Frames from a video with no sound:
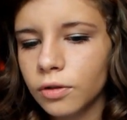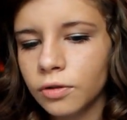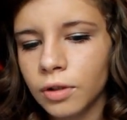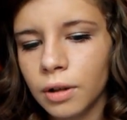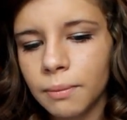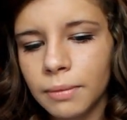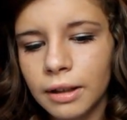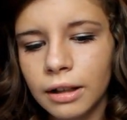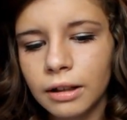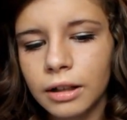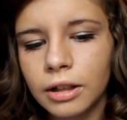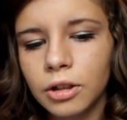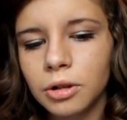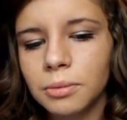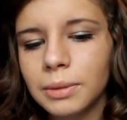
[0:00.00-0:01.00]
from The
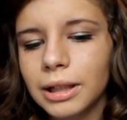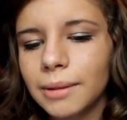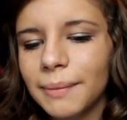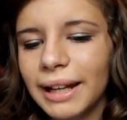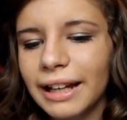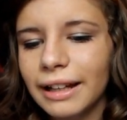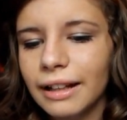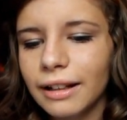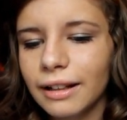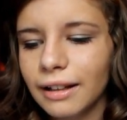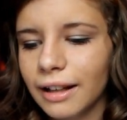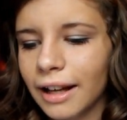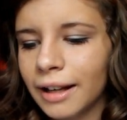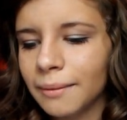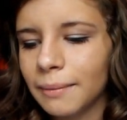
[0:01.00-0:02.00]
Little Mermaid,
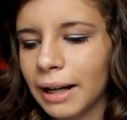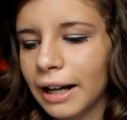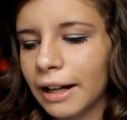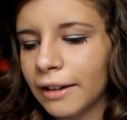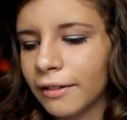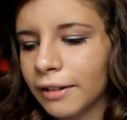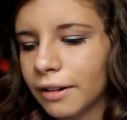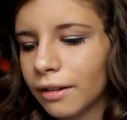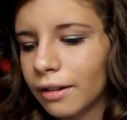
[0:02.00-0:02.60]
and my